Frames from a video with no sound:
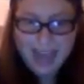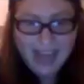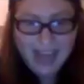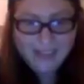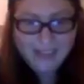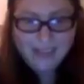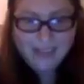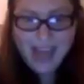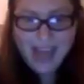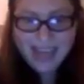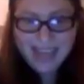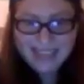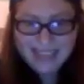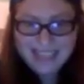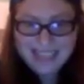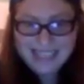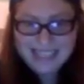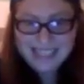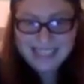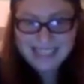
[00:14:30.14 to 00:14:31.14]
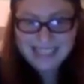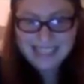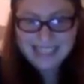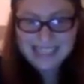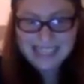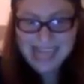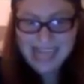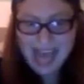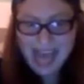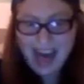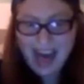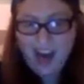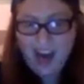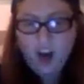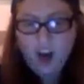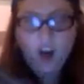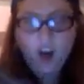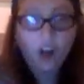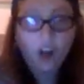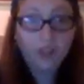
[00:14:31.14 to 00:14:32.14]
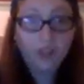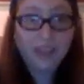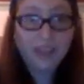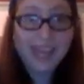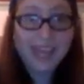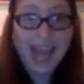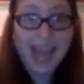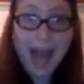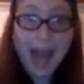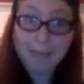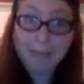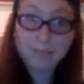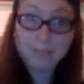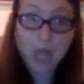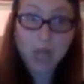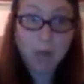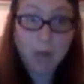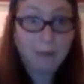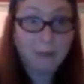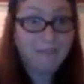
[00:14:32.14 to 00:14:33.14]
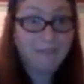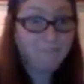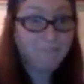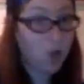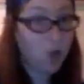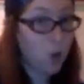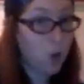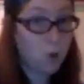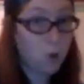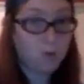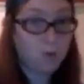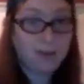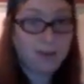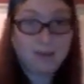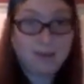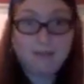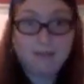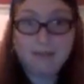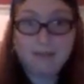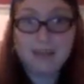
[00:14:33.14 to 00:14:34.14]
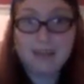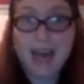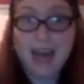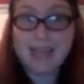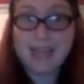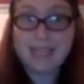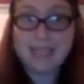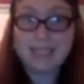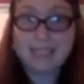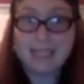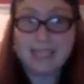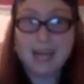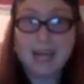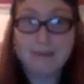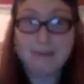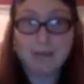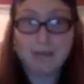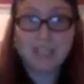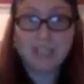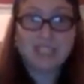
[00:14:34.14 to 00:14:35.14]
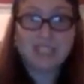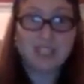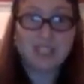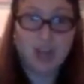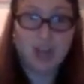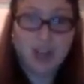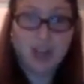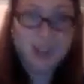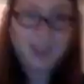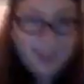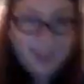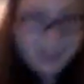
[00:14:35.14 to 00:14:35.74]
And that is all the apps on my phone. That is not personal.